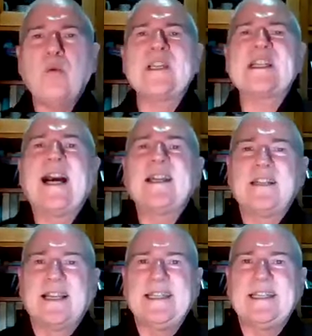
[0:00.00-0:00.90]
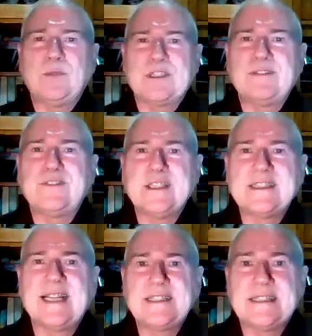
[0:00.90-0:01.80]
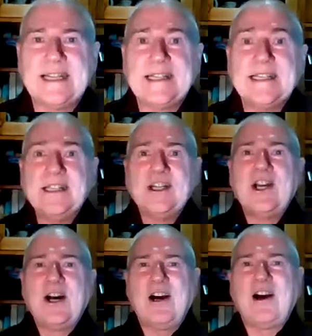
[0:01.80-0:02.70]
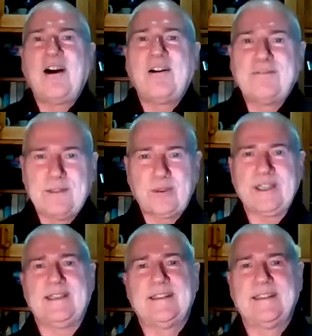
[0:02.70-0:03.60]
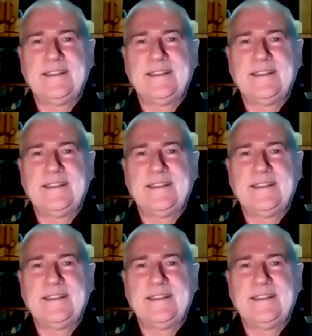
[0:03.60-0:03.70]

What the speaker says: We started, I think it was the first Saturday of February.